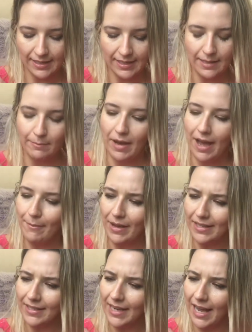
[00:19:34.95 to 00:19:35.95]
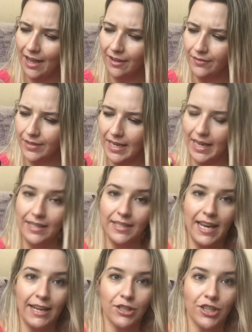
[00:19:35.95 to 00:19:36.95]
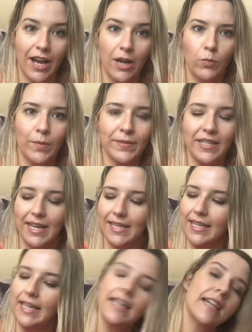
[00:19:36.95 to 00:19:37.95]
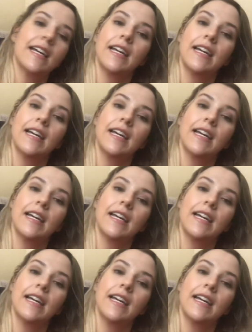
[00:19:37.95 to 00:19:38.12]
It's the My Must Haves in Dare to Shine. Whoops, a daisy.